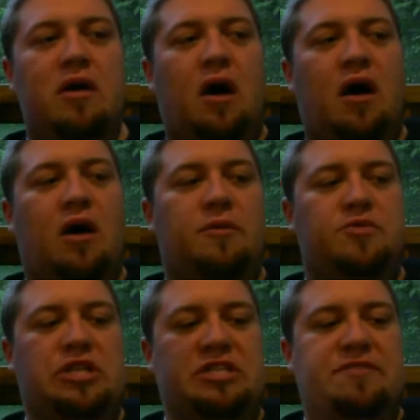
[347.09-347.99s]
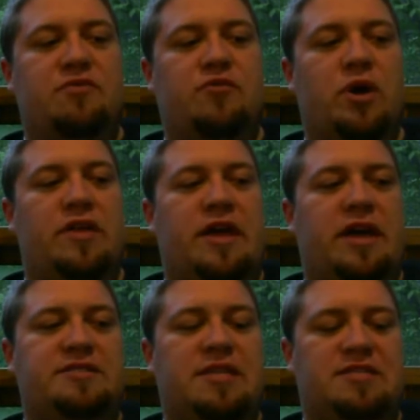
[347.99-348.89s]
So I just have to avoid that
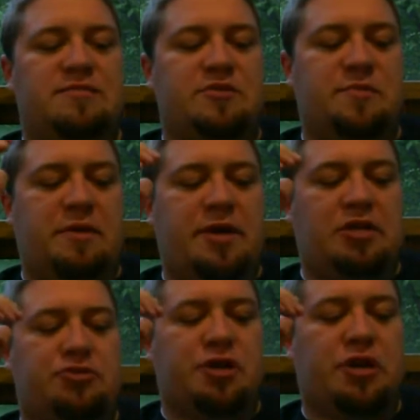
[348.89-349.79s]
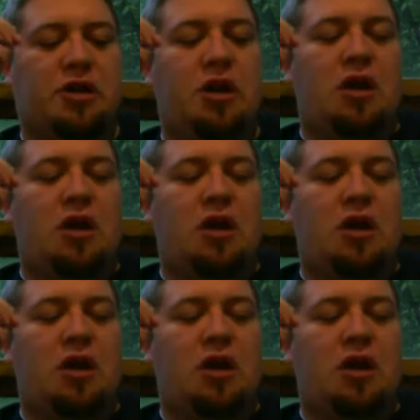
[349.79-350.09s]
because that seems to be a big trigger.